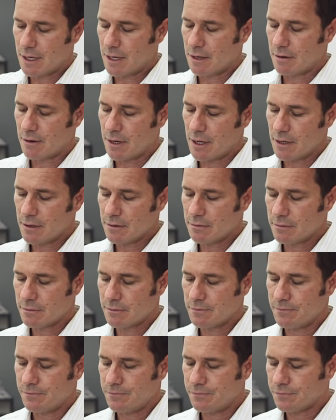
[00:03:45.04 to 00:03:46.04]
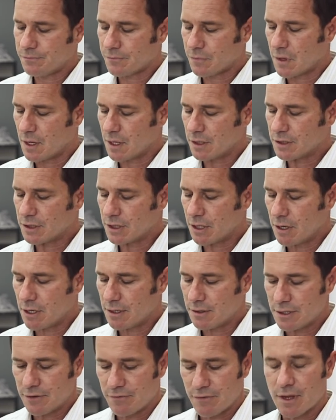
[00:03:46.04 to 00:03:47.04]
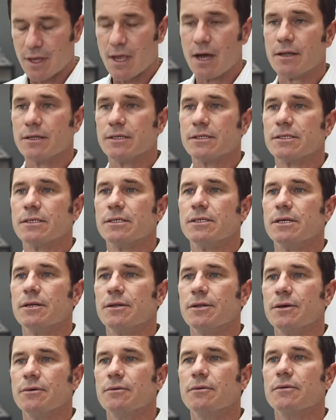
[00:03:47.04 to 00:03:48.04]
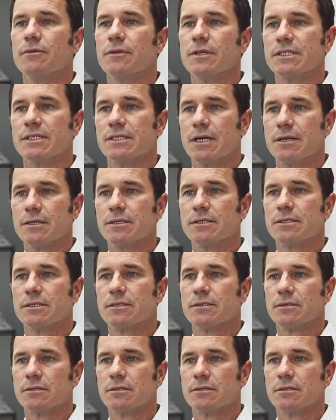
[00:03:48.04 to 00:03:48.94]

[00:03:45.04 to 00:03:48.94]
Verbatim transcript: here and here that shine different colors to tell you the status,